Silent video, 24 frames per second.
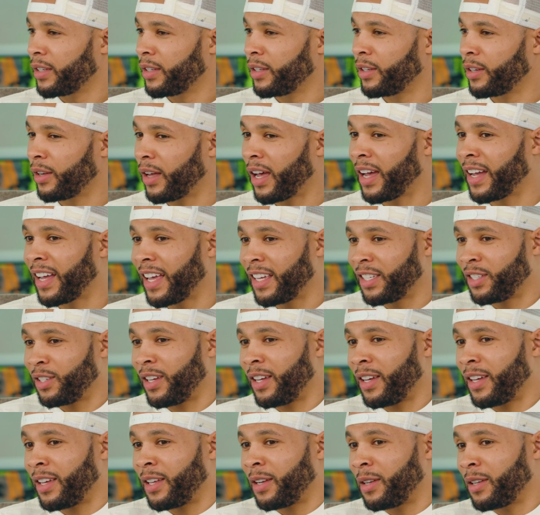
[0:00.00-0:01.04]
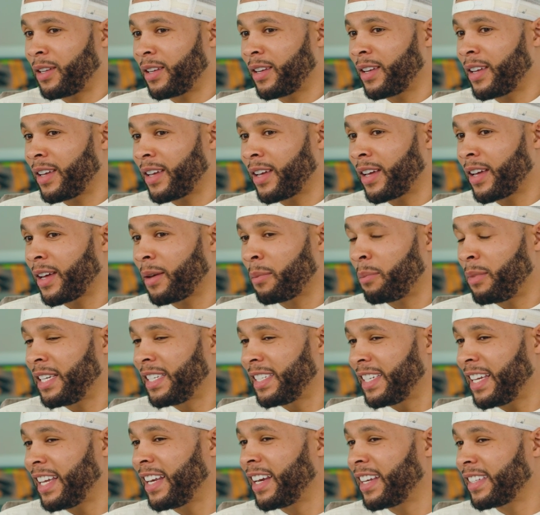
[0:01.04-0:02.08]
you know, I guess it could it can be
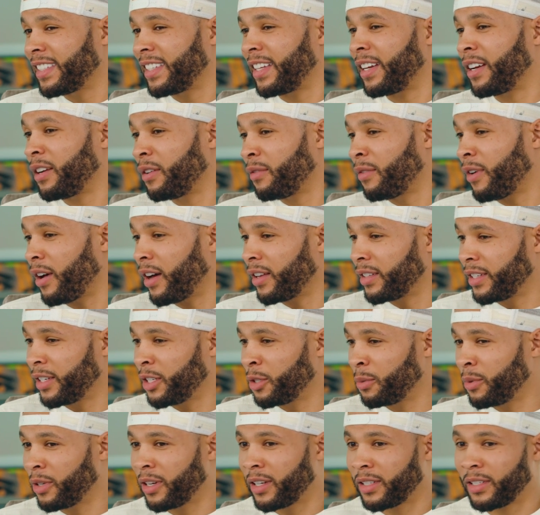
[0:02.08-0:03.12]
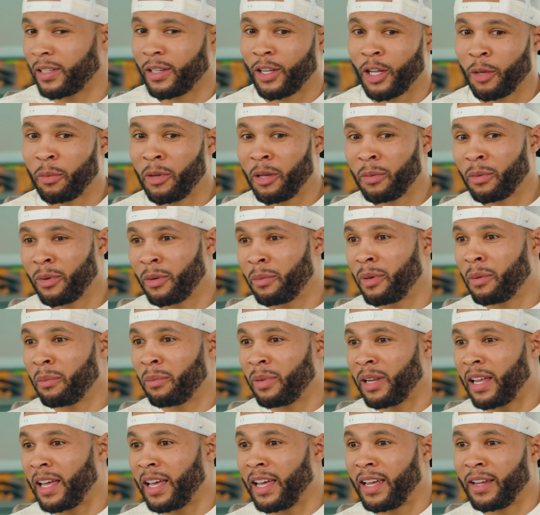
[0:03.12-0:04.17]
seen as an advantage because a lot of people have been
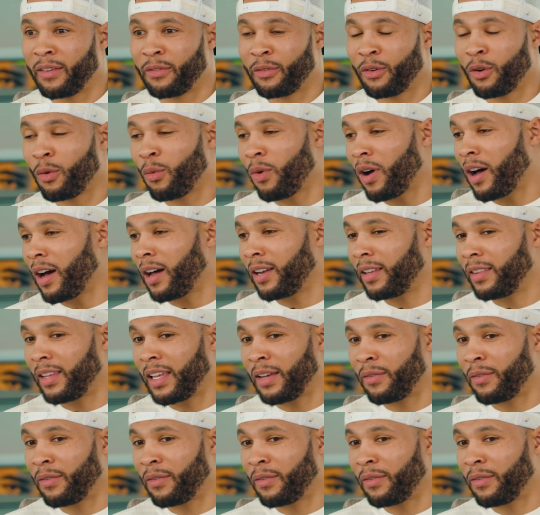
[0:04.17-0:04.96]
playing for a while and